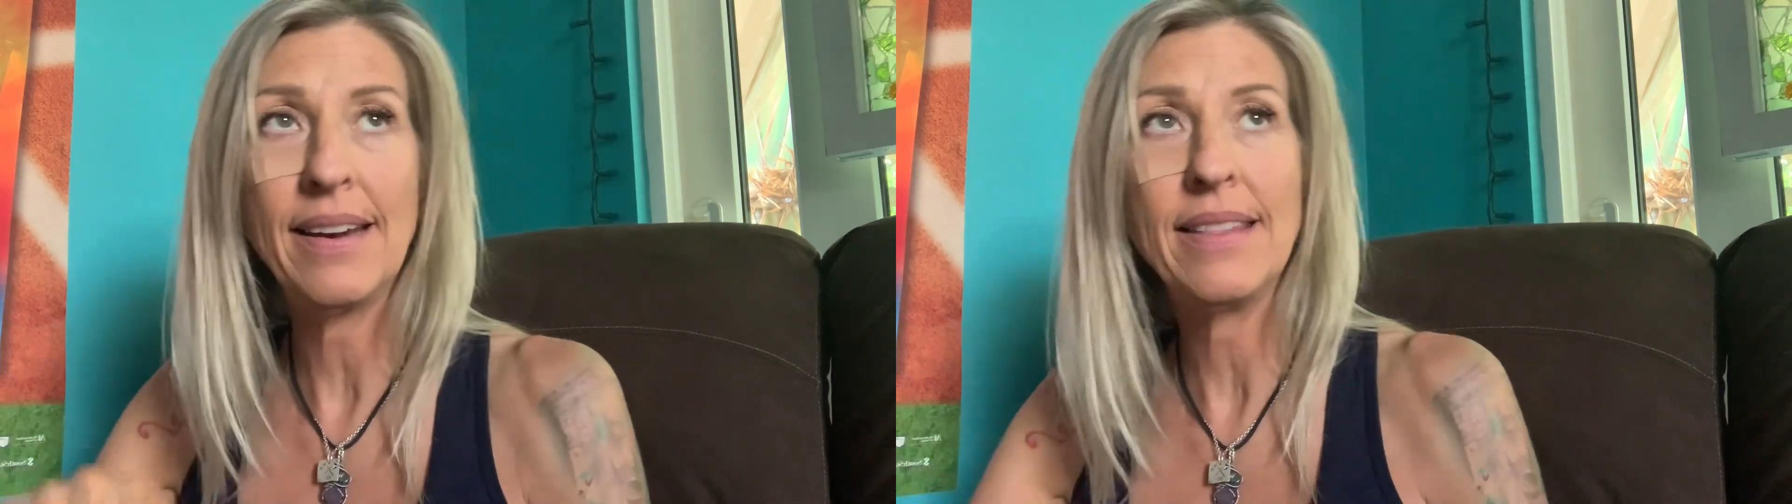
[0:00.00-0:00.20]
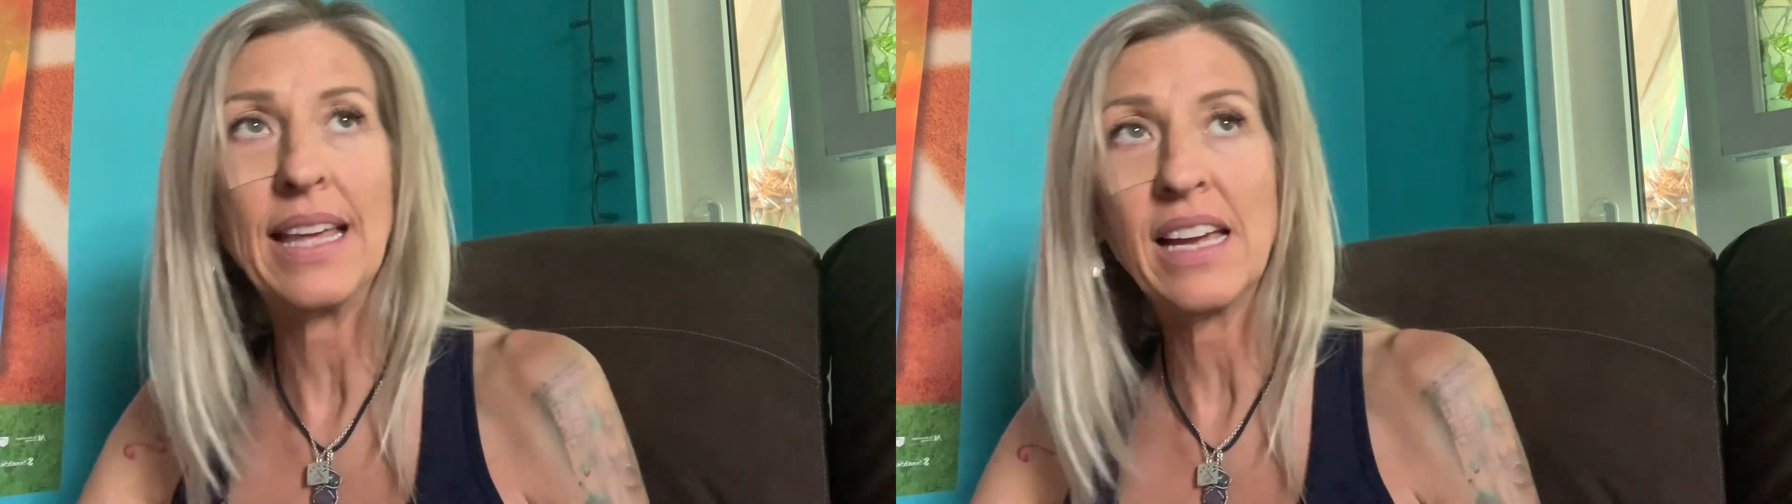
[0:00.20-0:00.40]

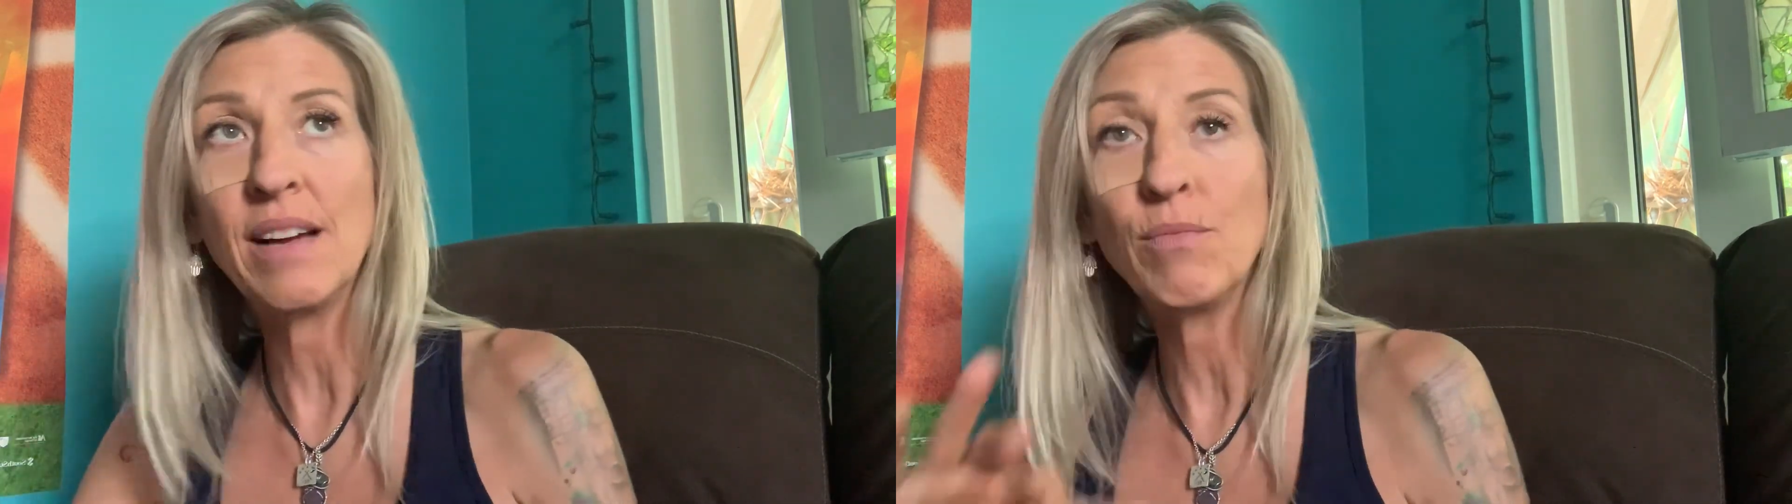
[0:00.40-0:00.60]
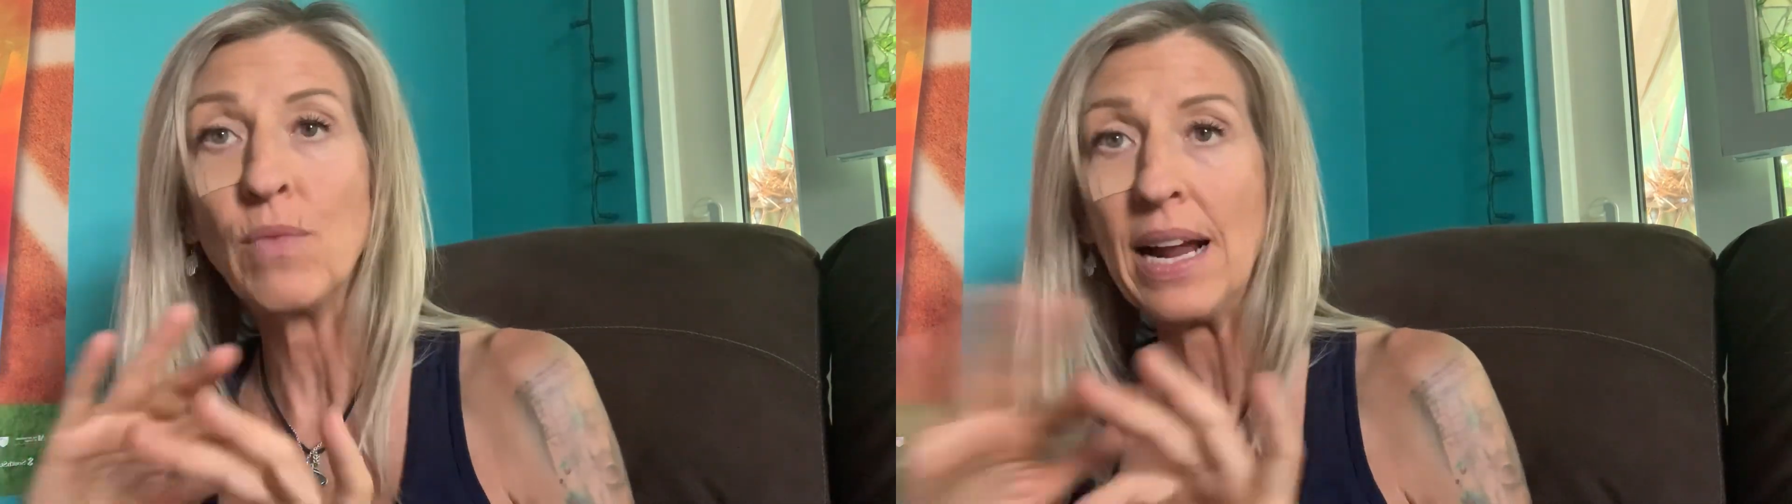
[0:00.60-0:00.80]
And they
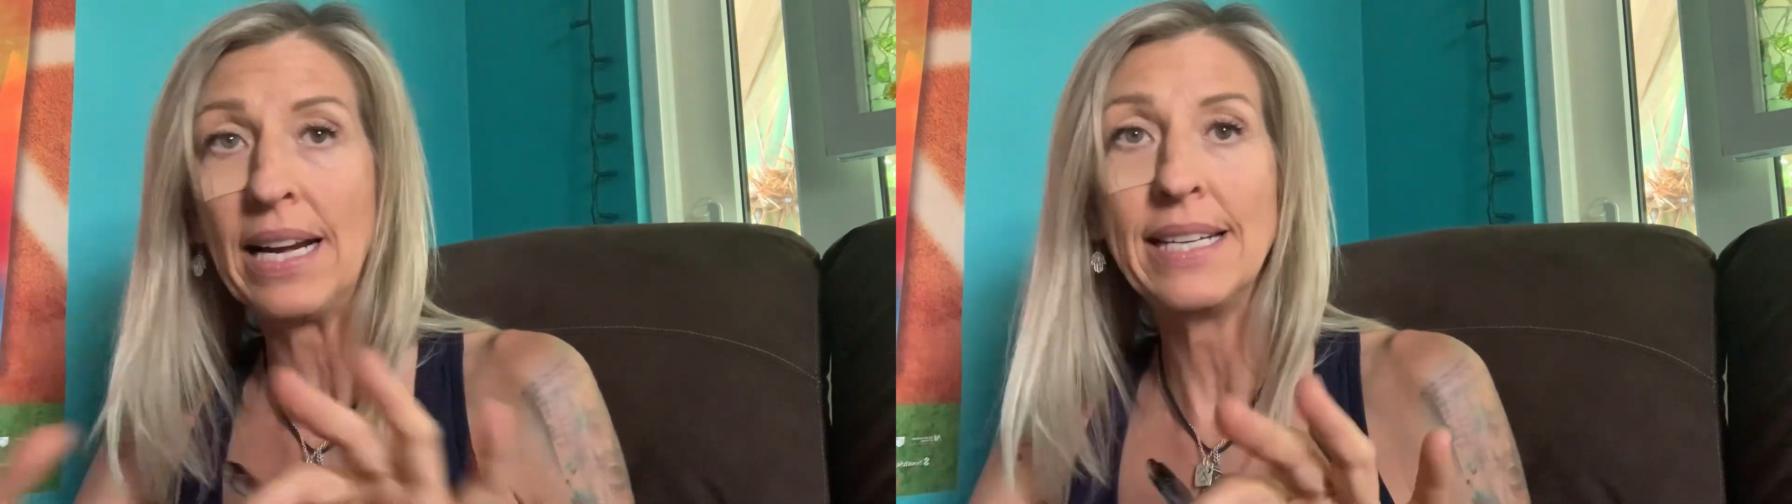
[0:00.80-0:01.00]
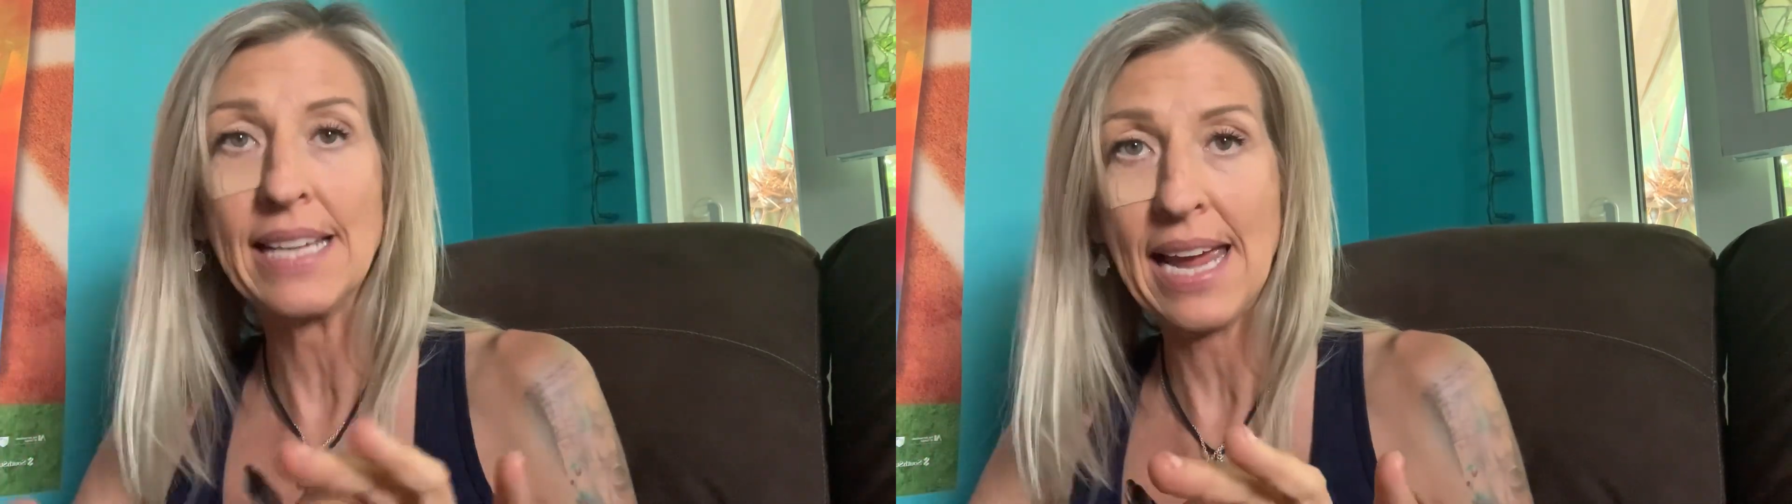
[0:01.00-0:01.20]
come
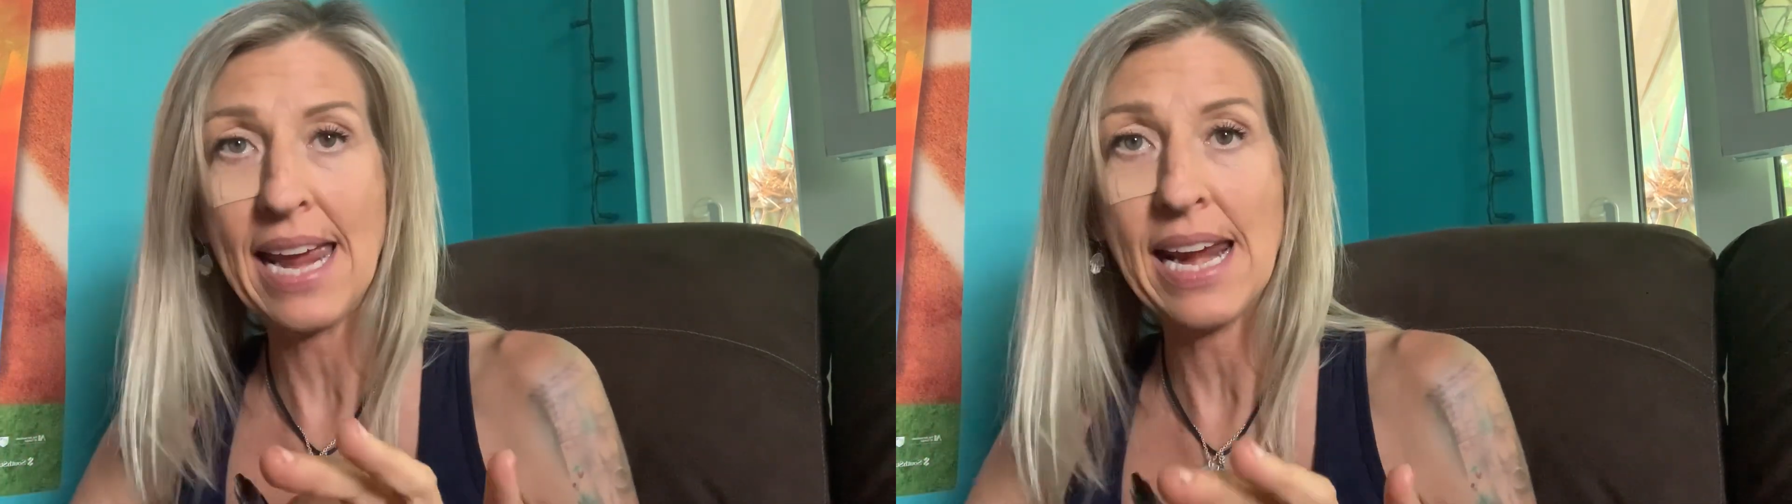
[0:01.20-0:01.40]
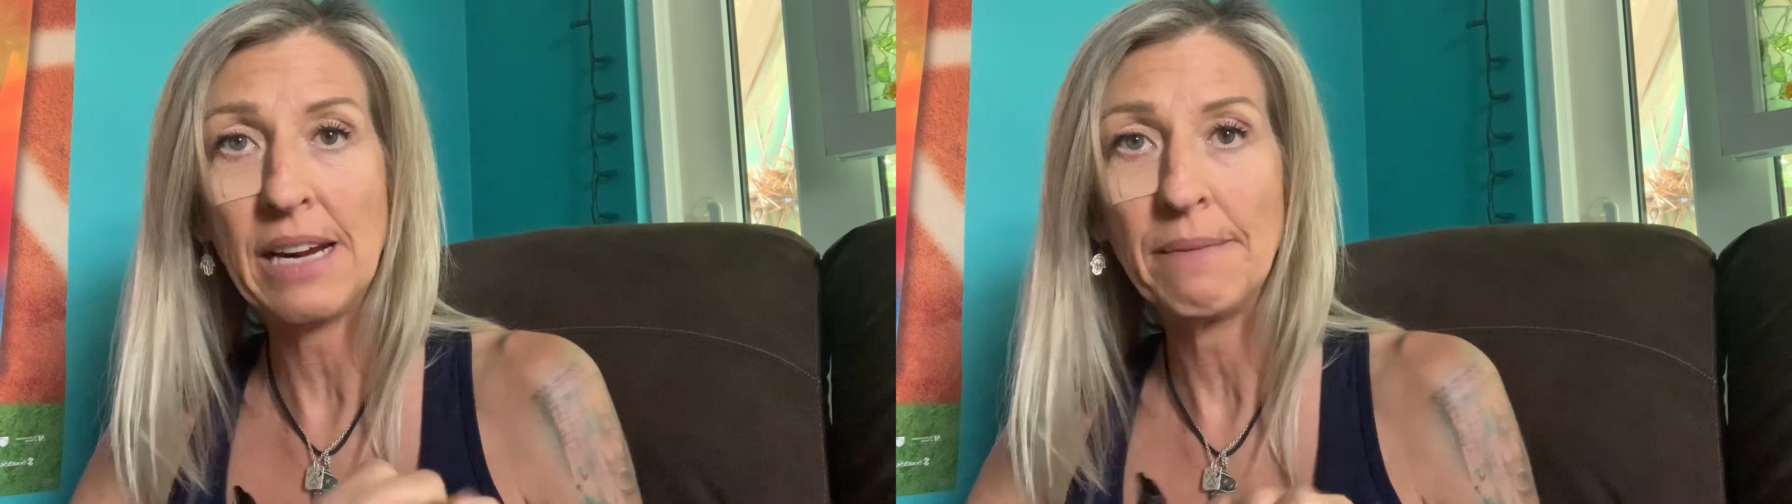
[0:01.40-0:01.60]
ready to
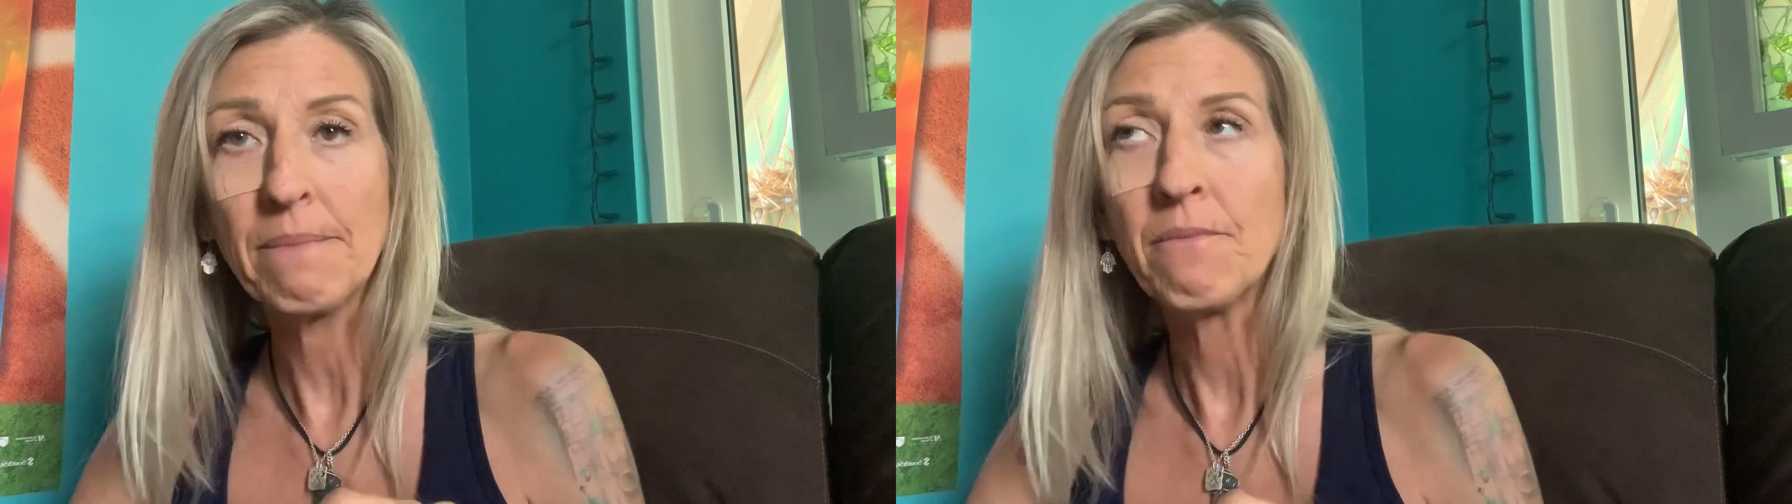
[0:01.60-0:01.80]
hang.